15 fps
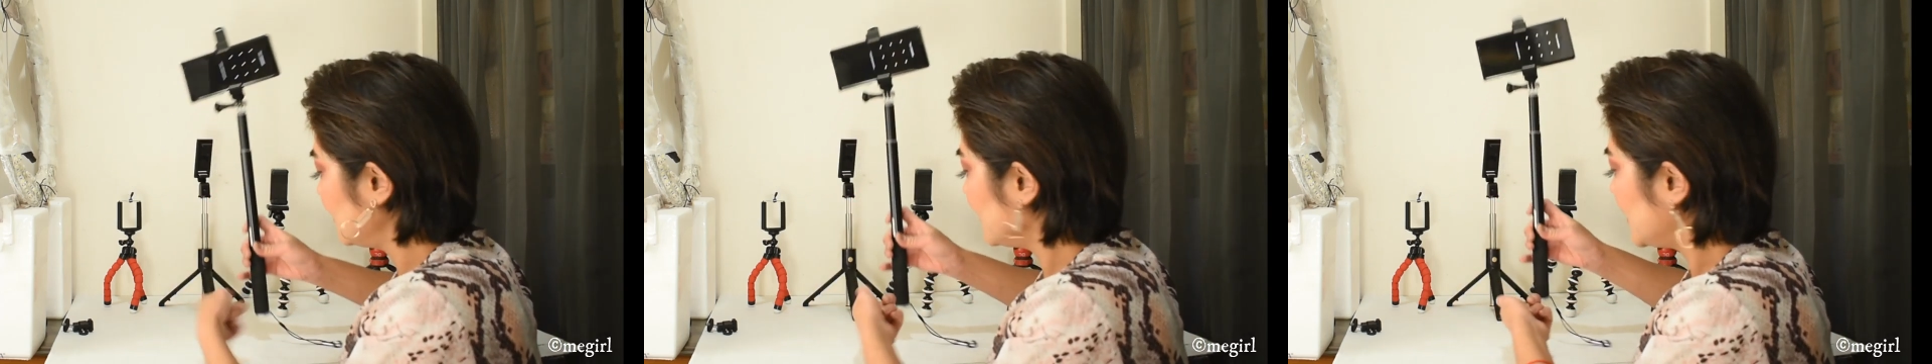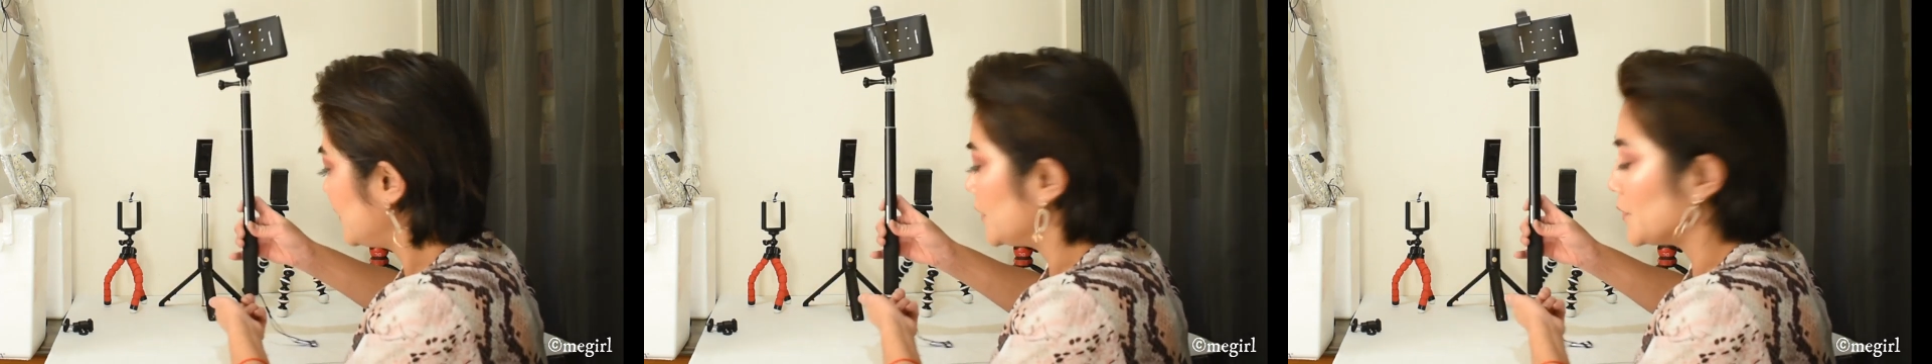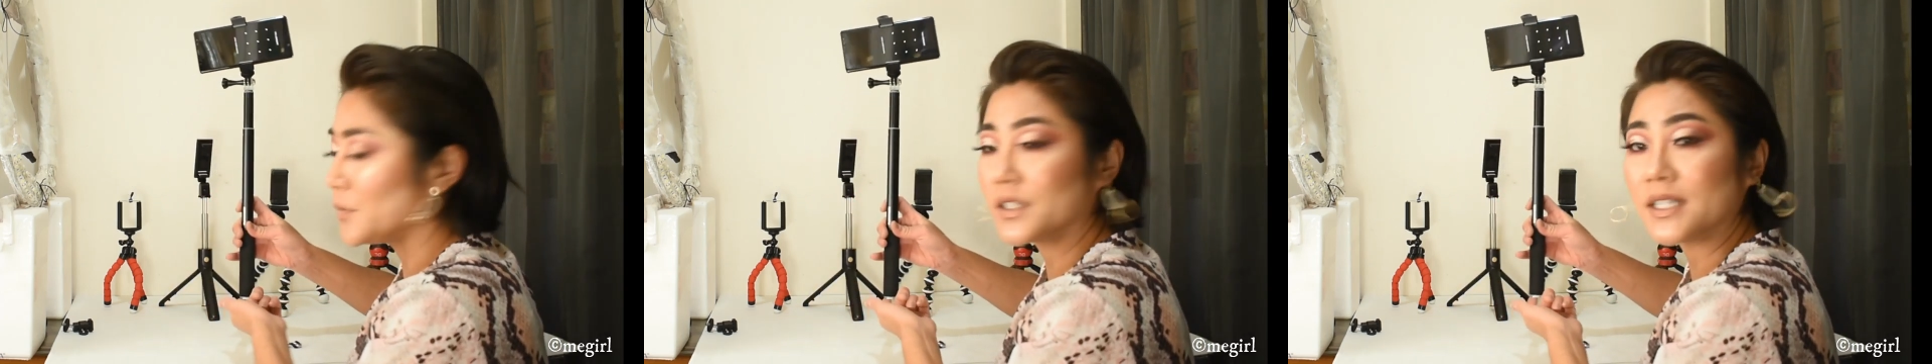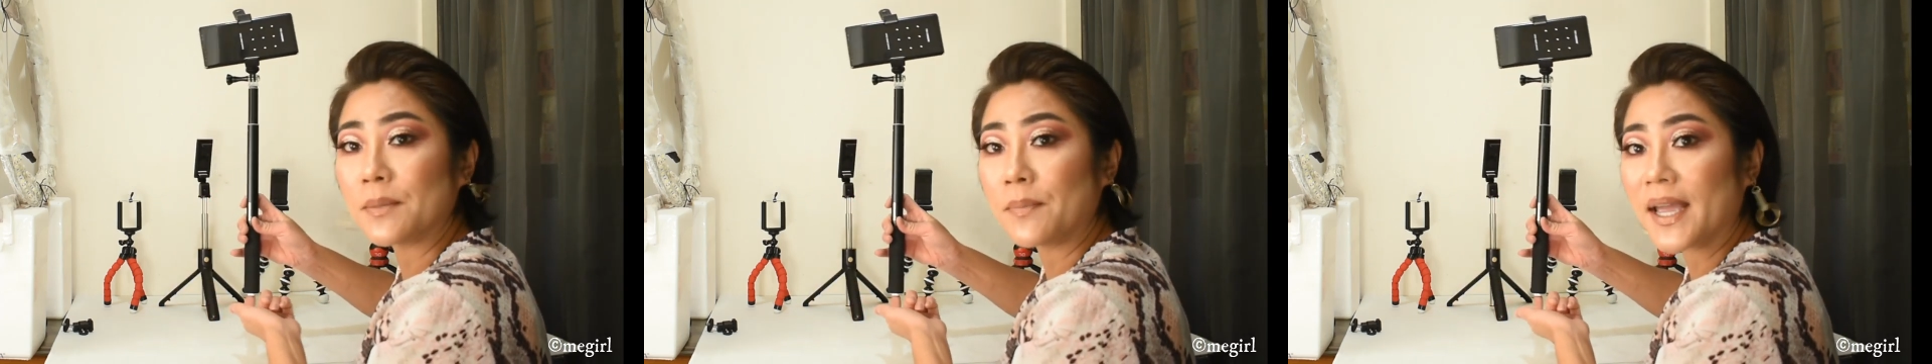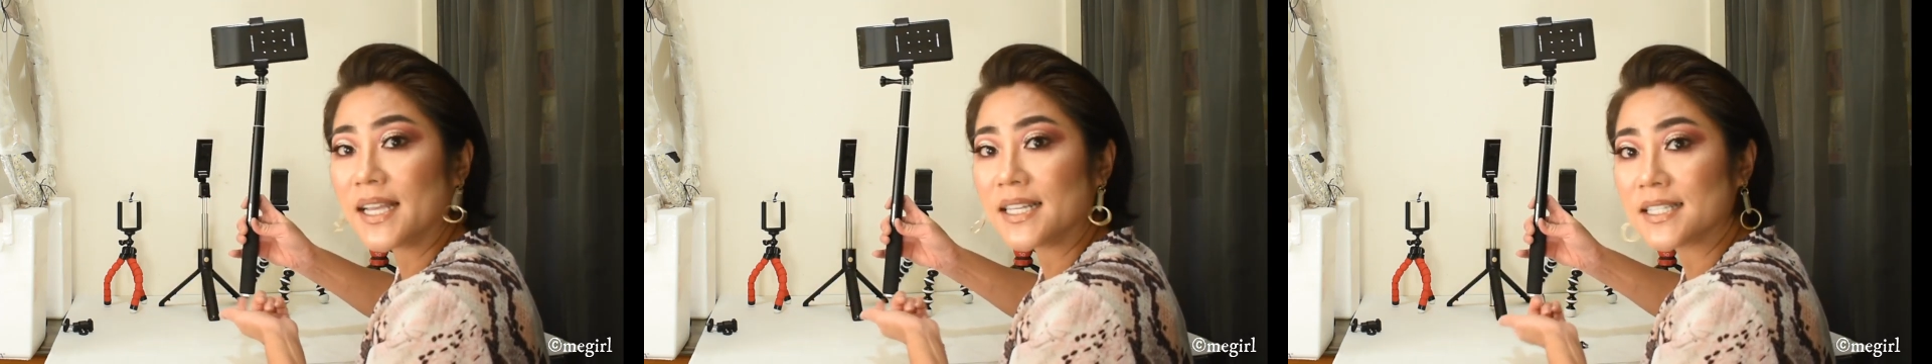if you put the
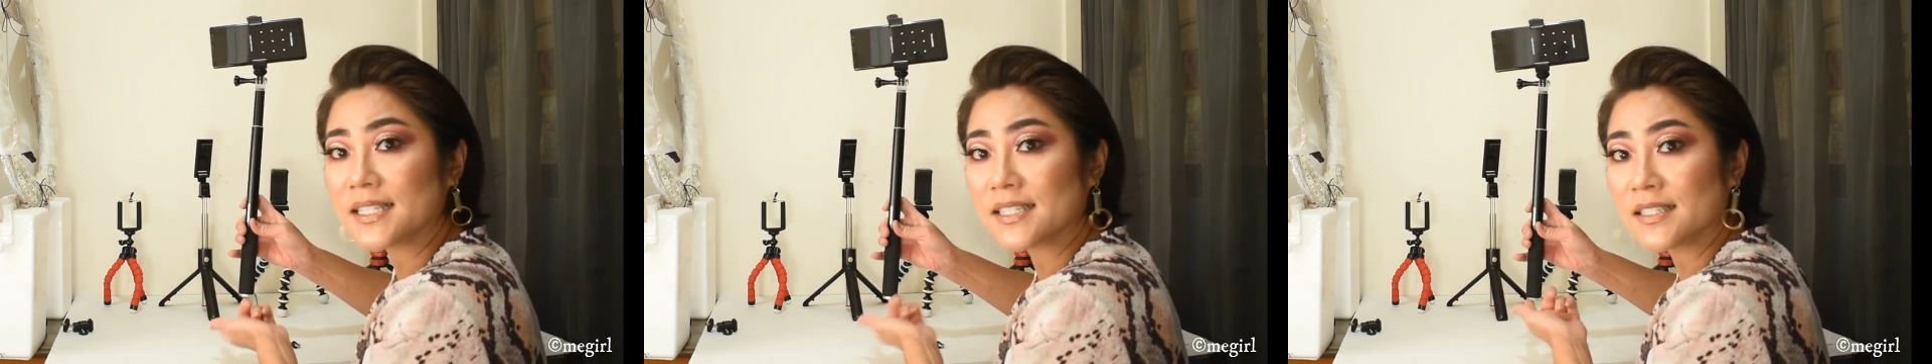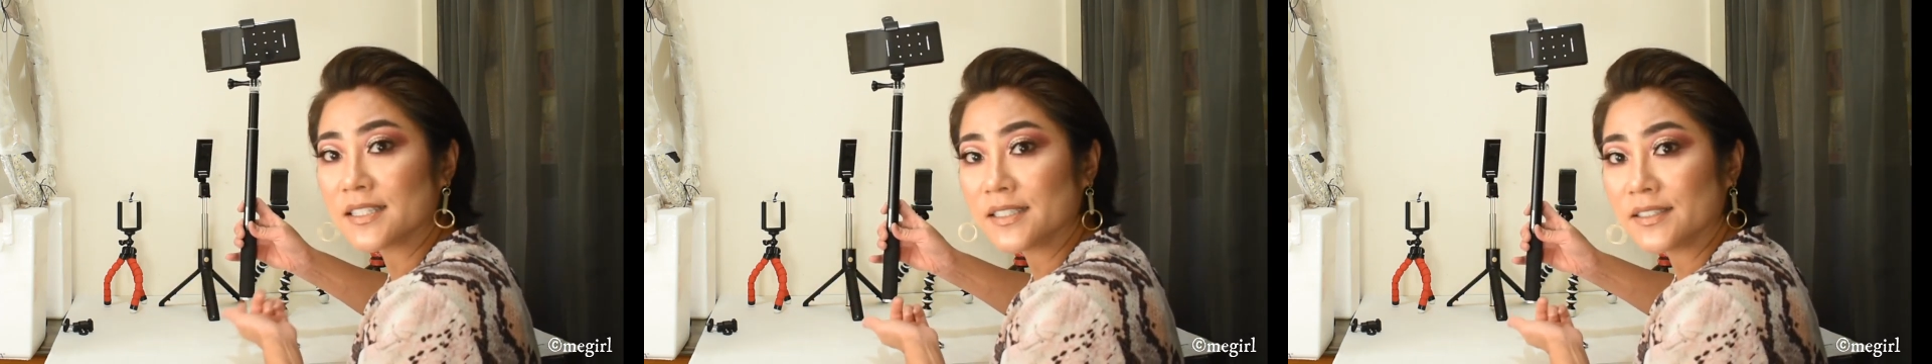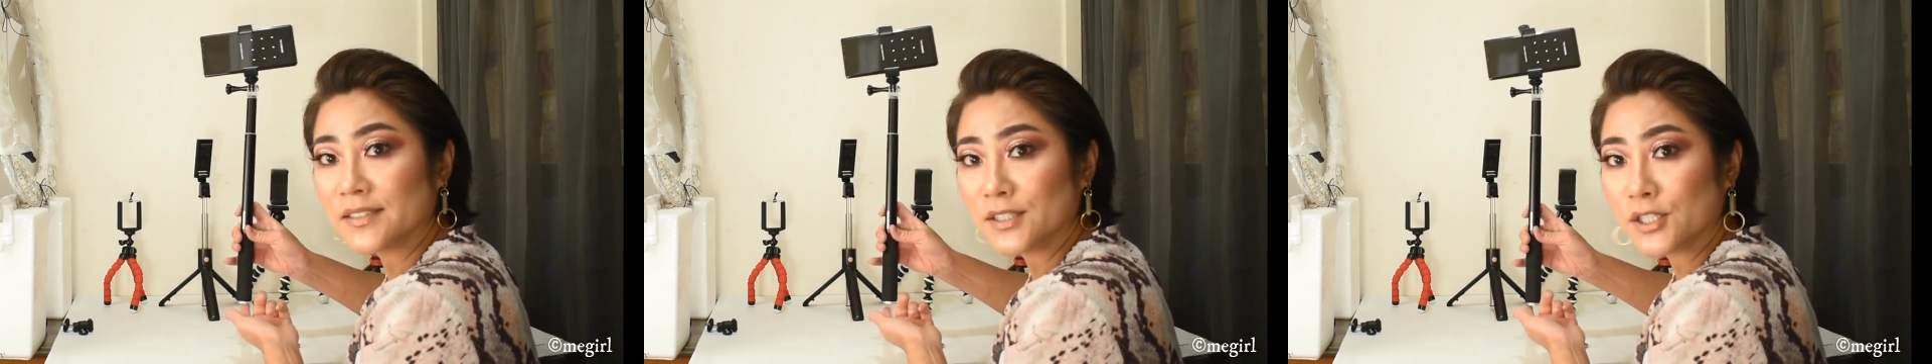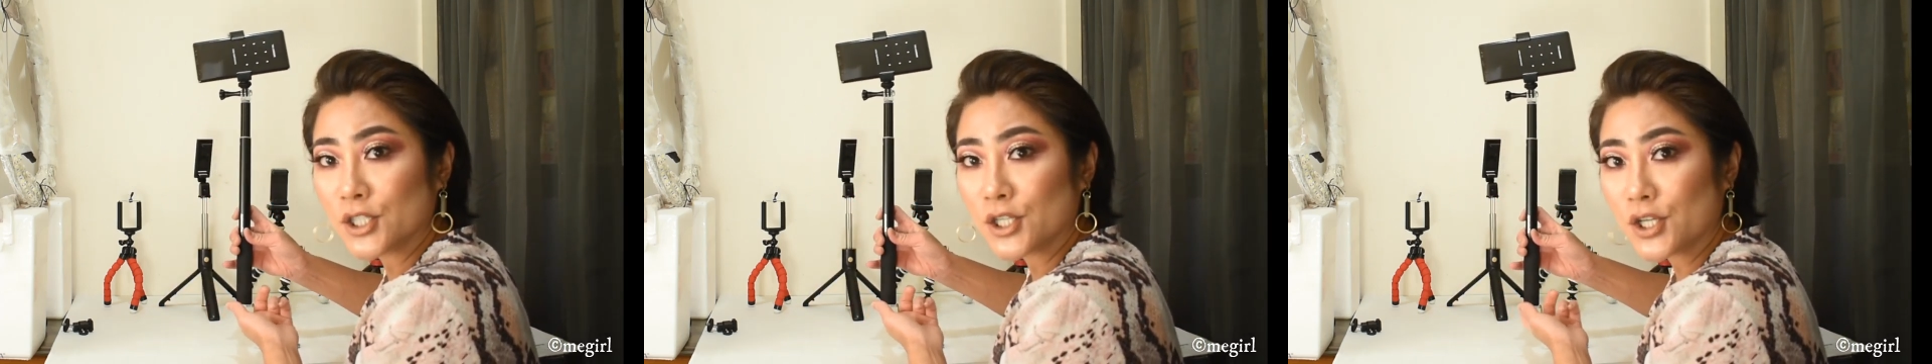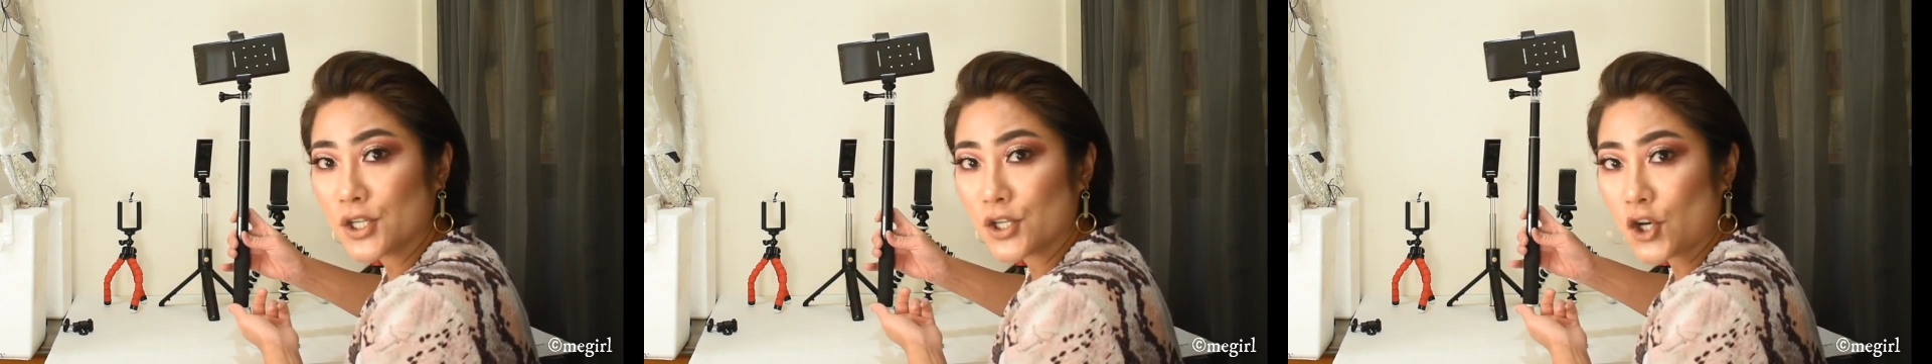base
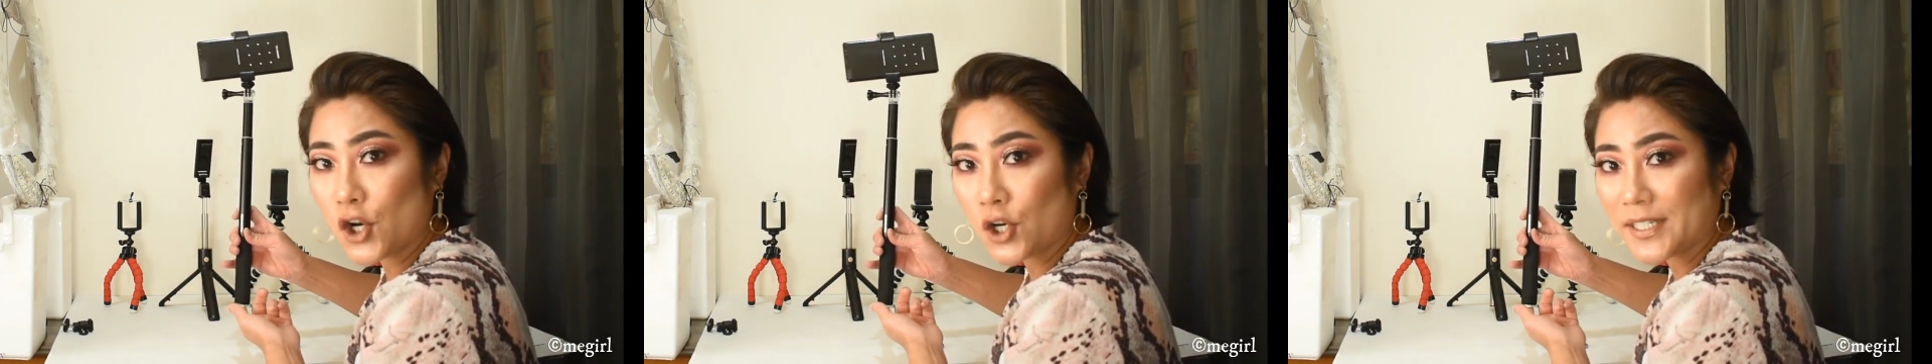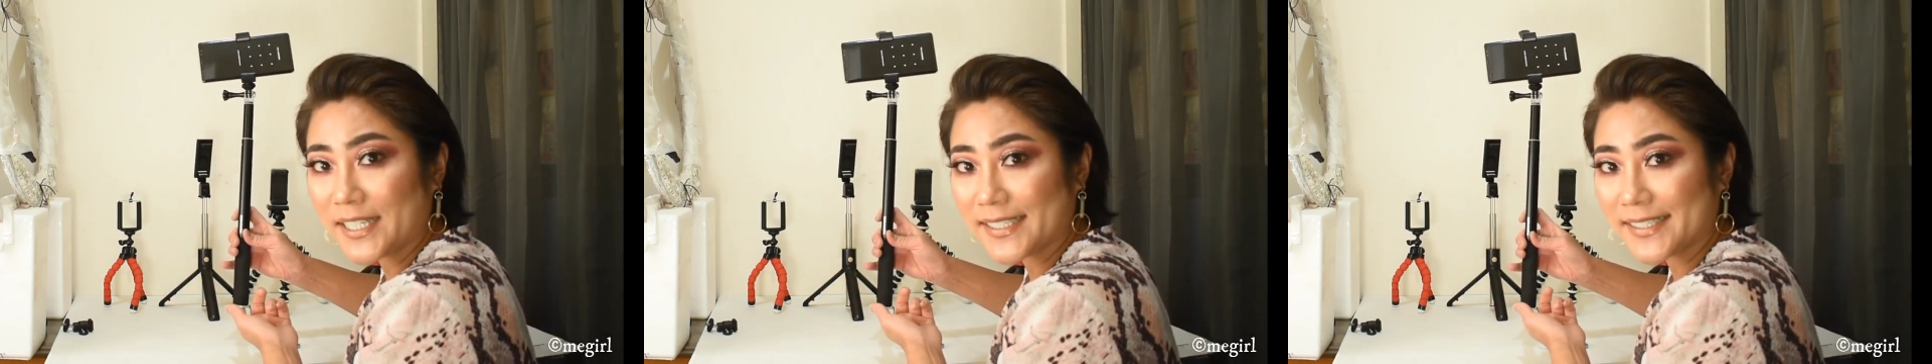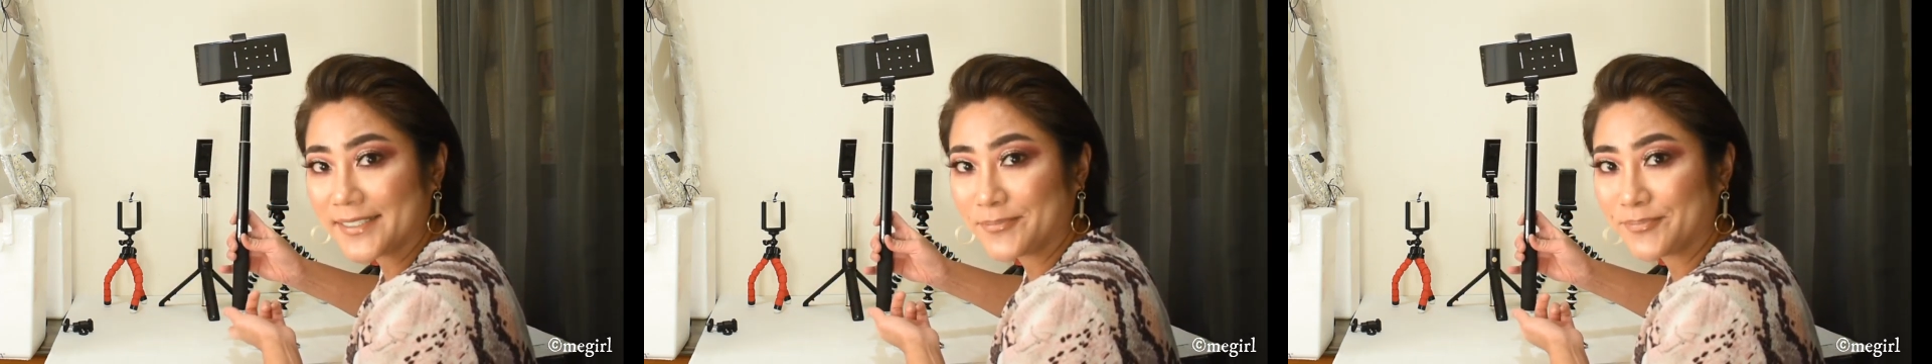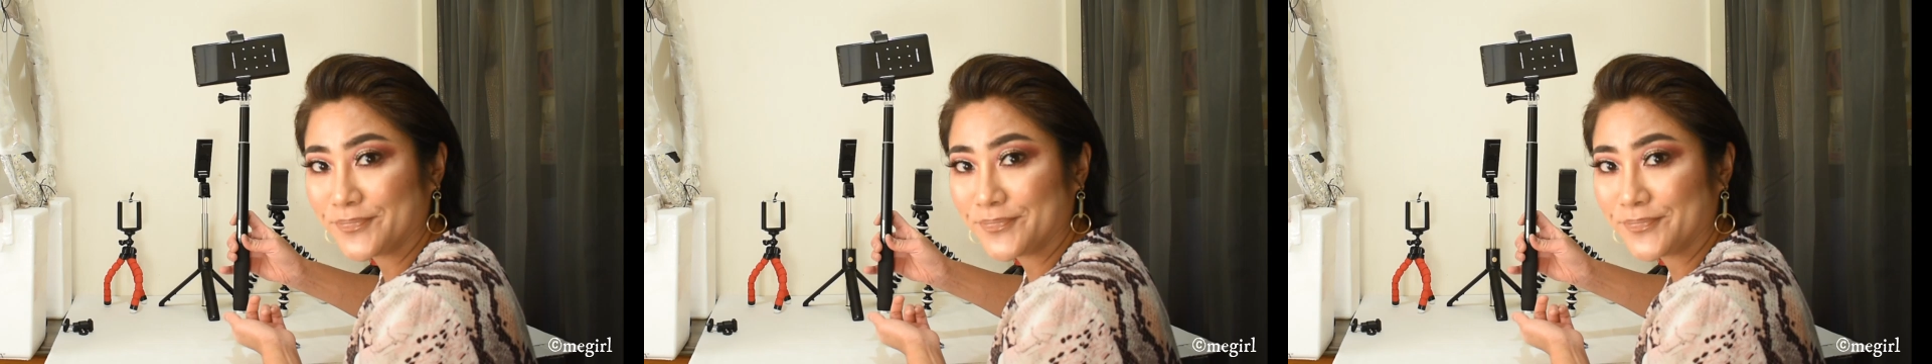on it.